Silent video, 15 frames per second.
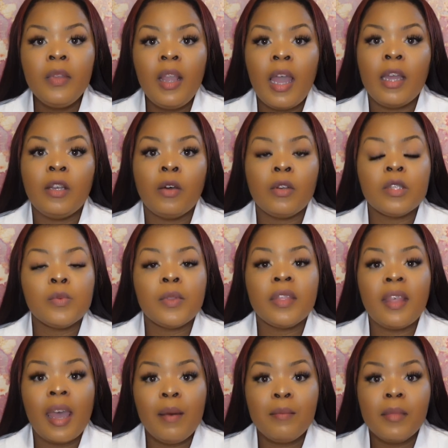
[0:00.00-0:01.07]
I notice
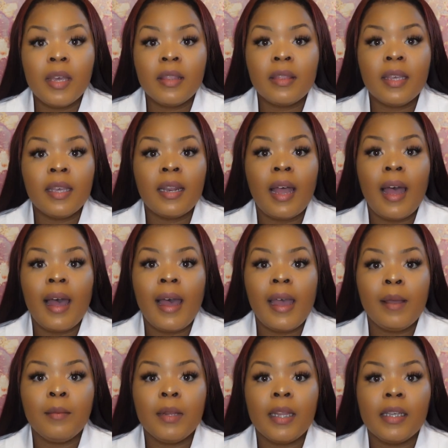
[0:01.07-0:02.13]
with that method,
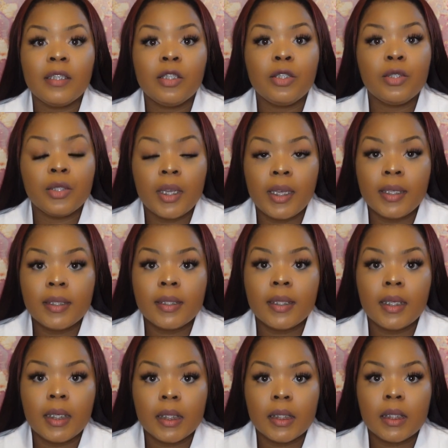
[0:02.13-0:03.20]
I'm less stressed.
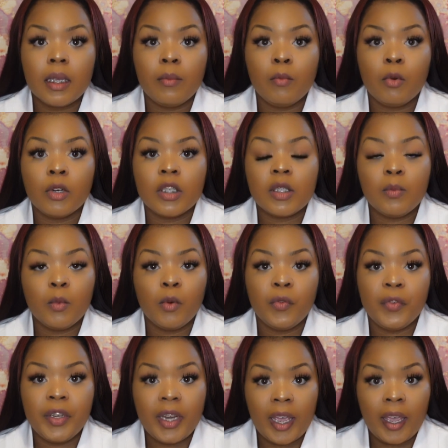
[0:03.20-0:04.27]
It's a more
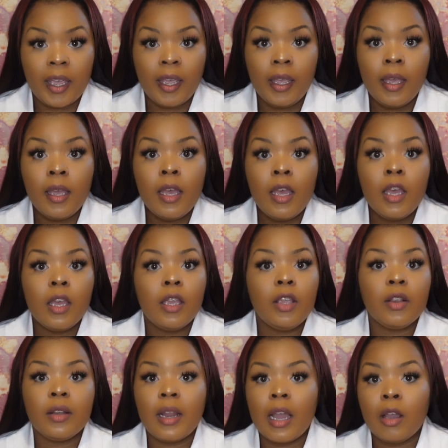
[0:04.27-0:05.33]
smooth day.
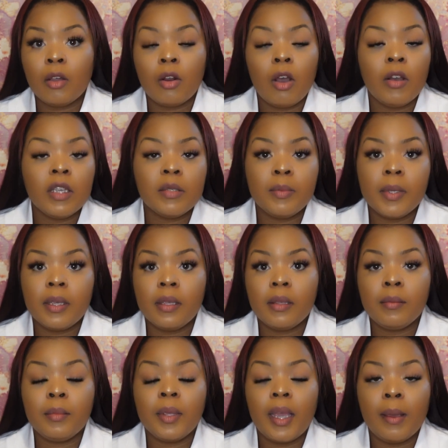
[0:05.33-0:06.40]
You're not going to always
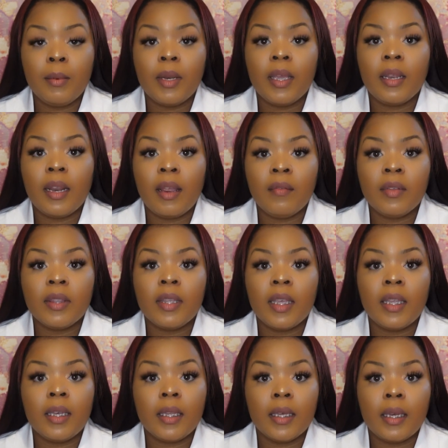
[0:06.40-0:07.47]
be able to get
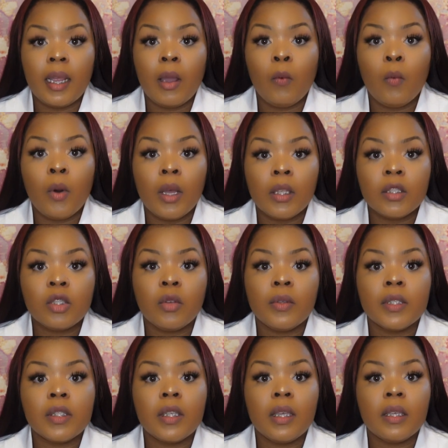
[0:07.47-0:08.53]
everything done at once. So
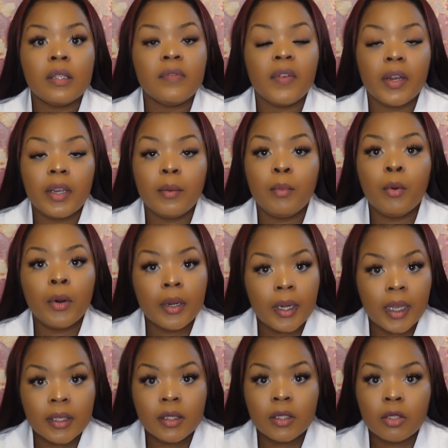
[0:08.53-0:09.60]
it's very important
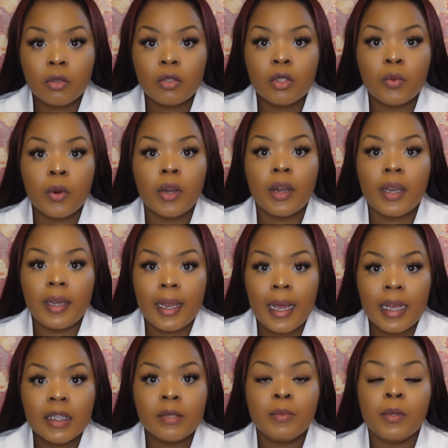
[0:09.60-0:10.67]
as a social worker in the
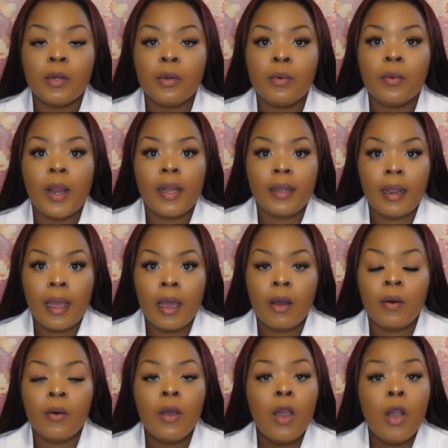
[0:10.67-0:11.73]
hospital right
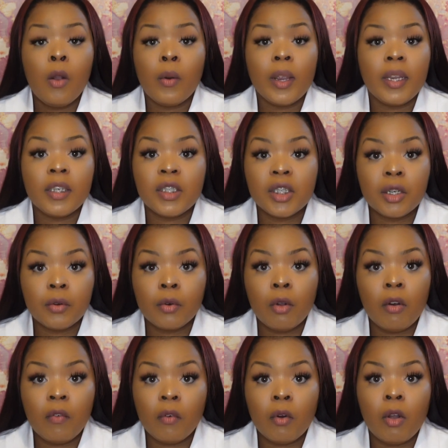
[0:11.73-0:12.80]
now, or in general
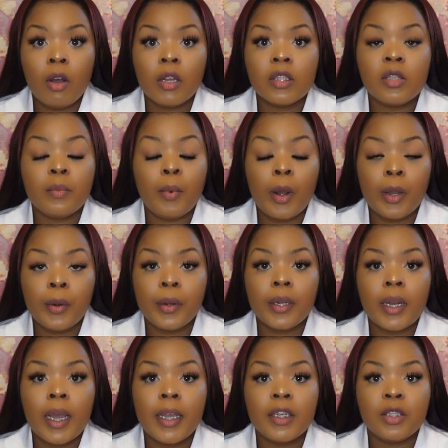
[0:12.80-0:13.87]
overall, to
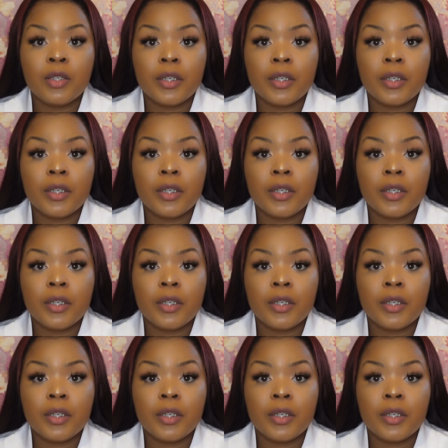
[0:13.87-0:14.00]
prioritize your